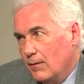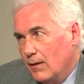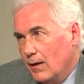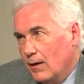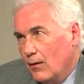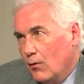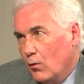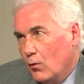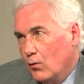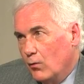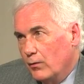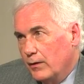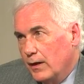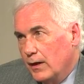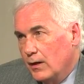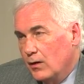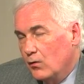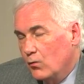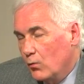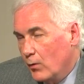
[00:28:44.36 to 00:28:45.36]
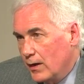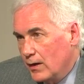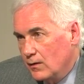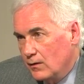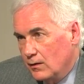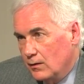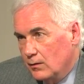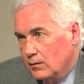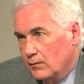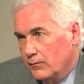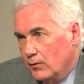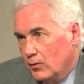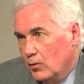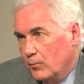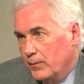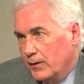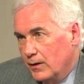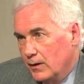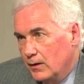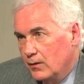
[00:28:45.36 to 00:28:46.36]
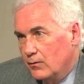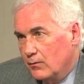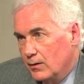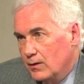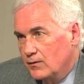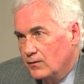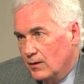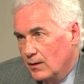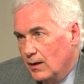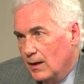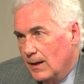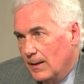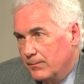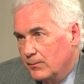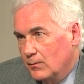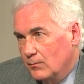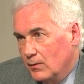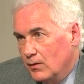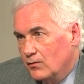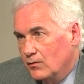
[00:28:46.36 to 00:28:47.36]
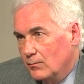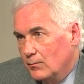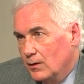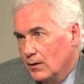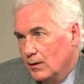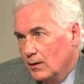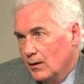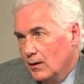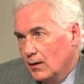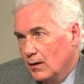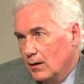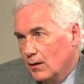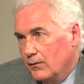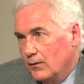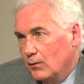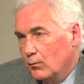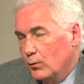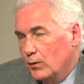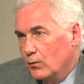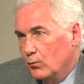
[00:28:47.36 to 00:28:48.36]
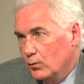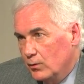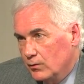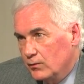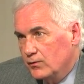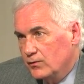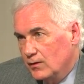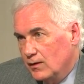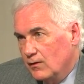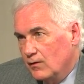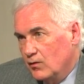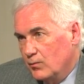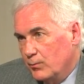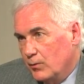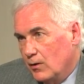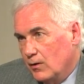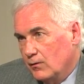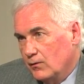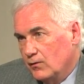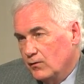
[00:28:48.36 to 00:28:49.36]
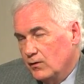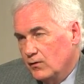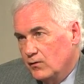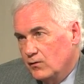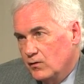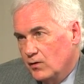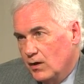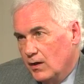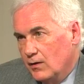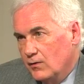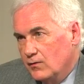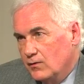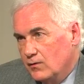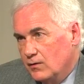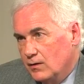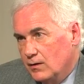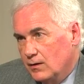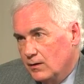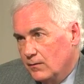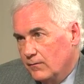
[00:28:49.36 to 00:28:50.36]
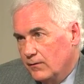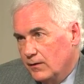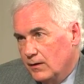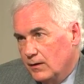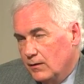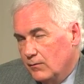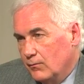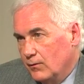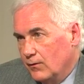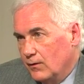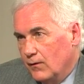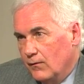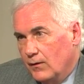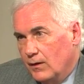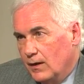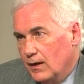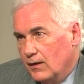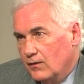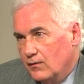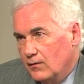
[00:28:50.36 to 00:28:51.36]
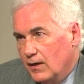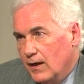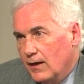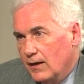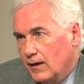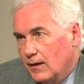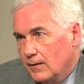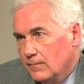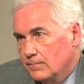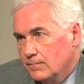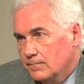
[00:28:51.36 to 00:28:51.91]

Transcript: hold a great deal of hope and increasing optimism uh, that we will see these policies changed uh, uh within the next decade.